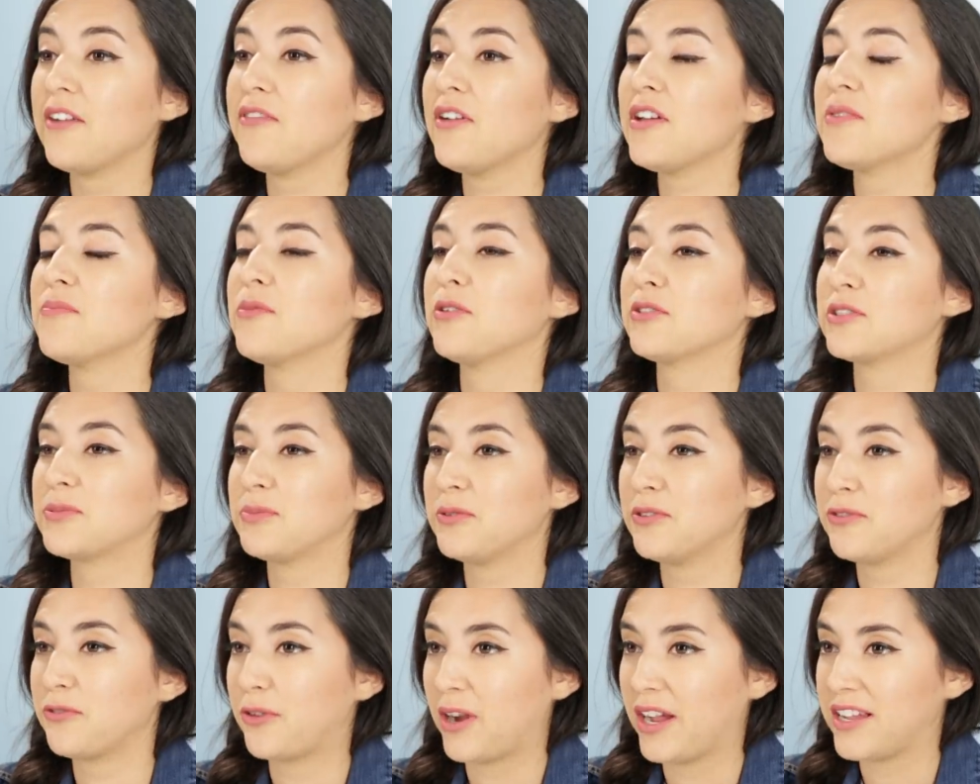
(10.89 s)
I've had
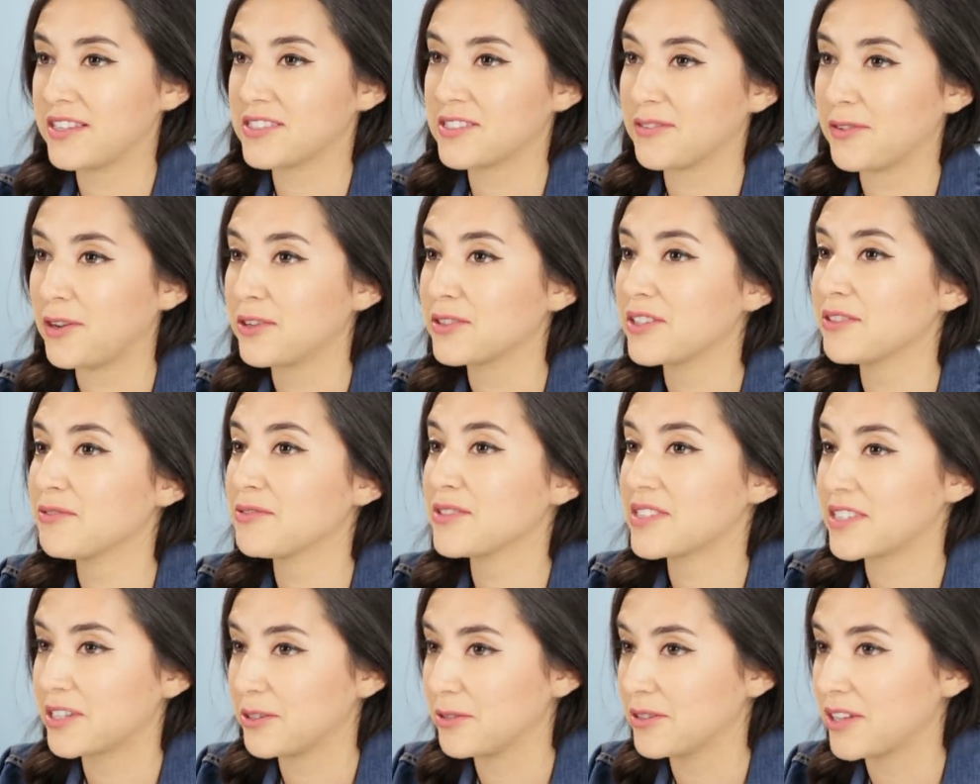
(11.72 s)
multiple friends of all
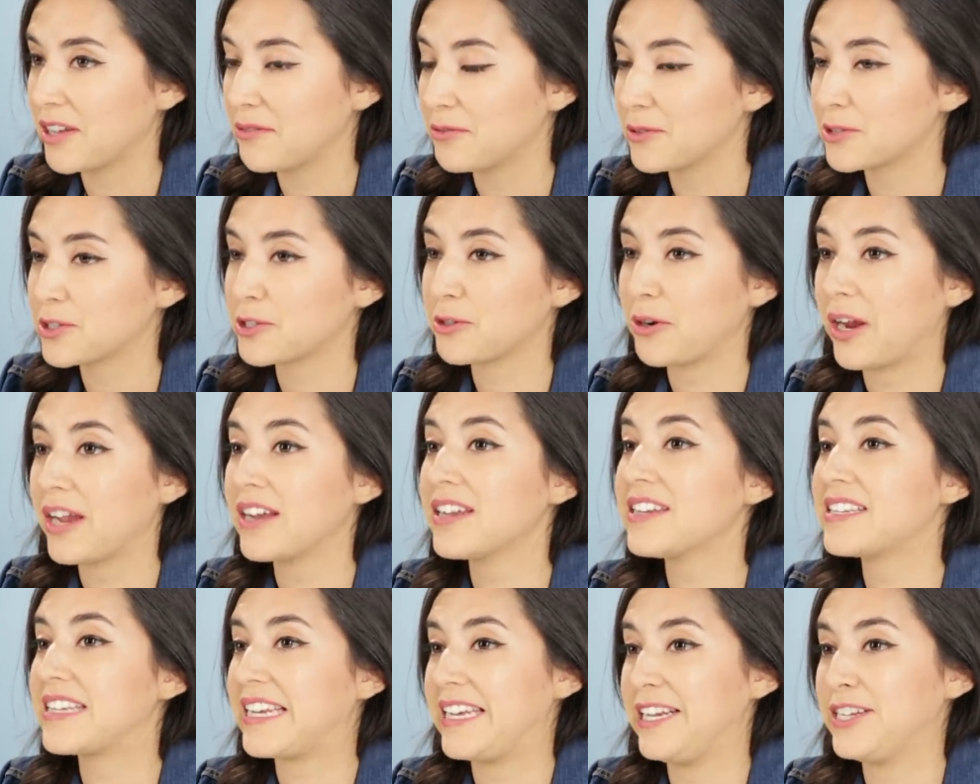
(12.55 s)
different skill levels try
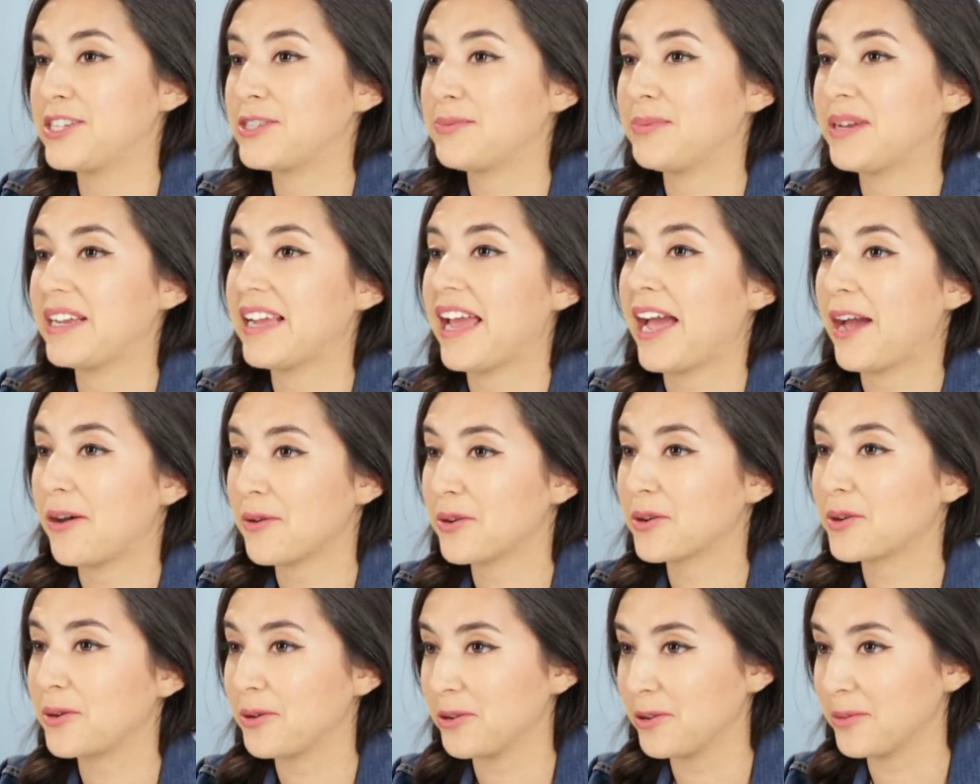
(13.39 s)
to teach me
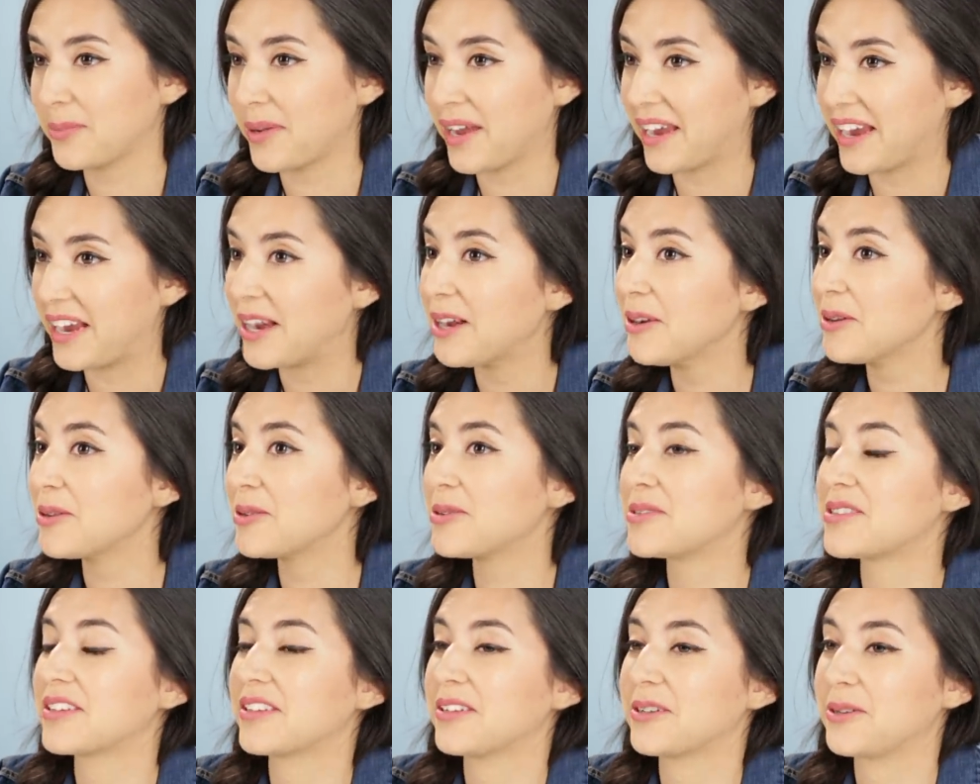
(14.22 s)
how to curl my hair
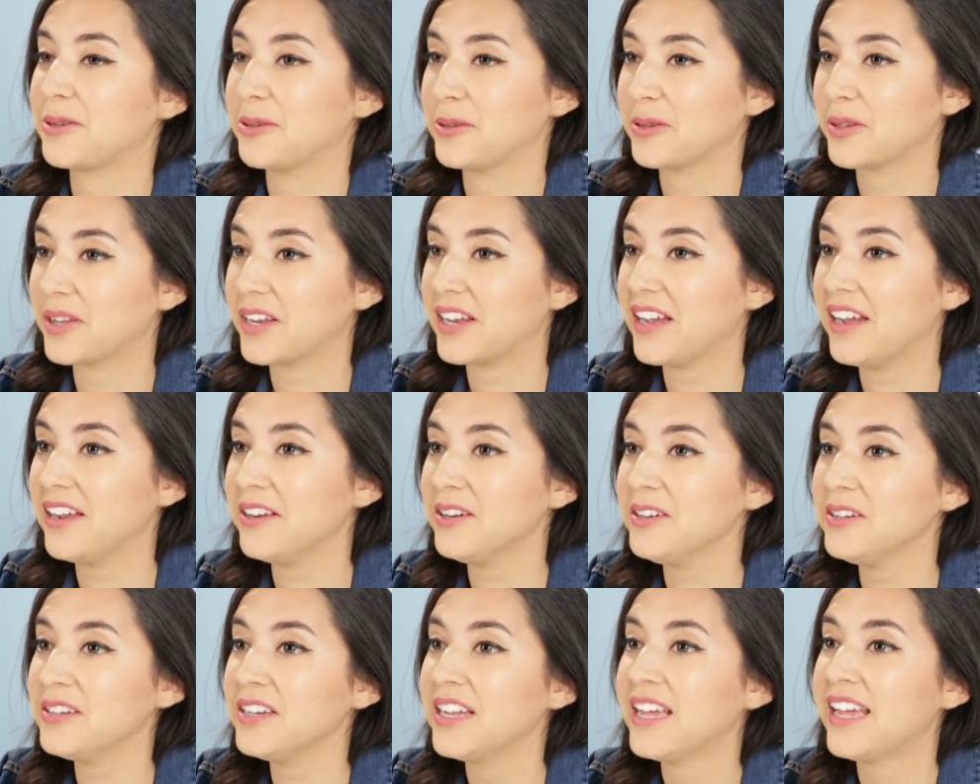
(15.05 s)
using a curling
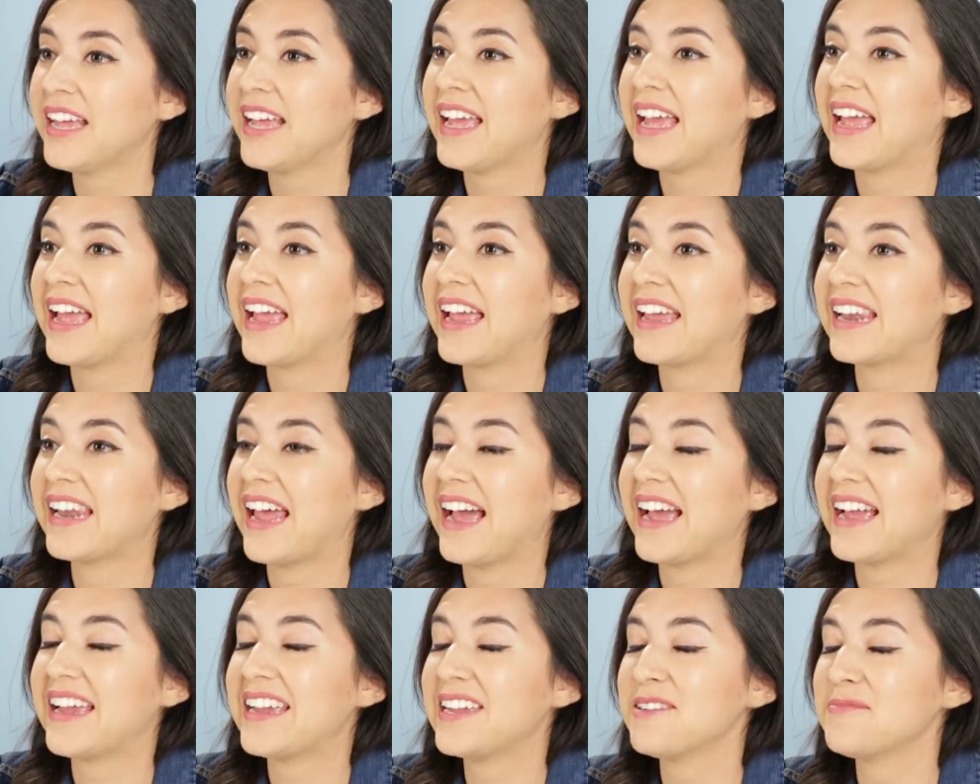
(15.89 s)
iron and
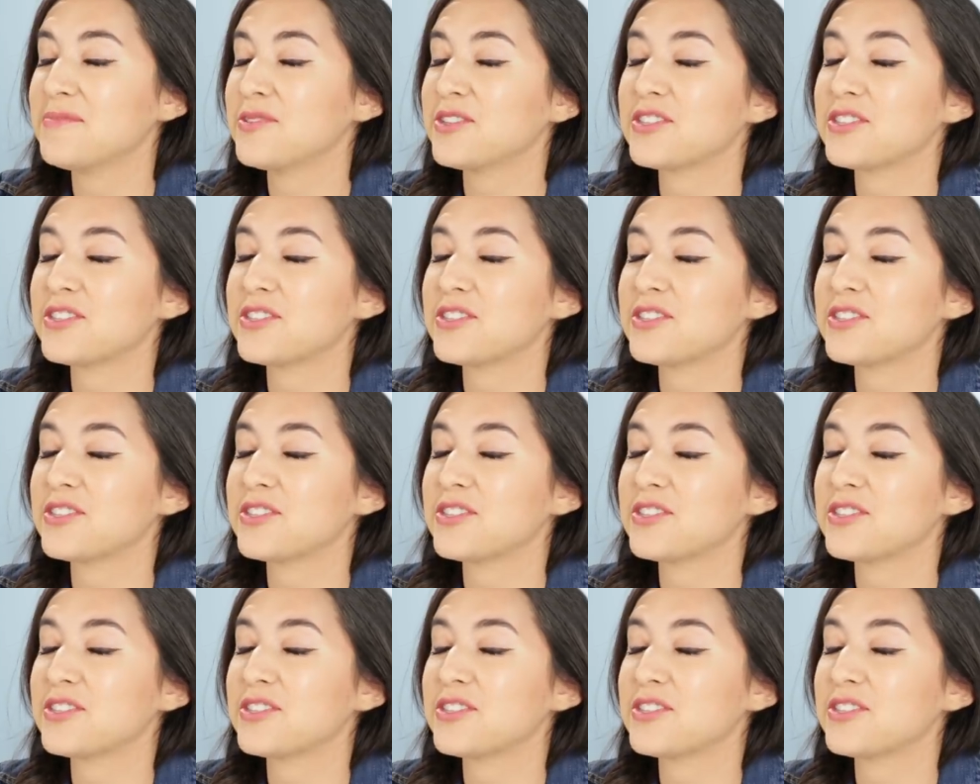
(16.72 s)
I am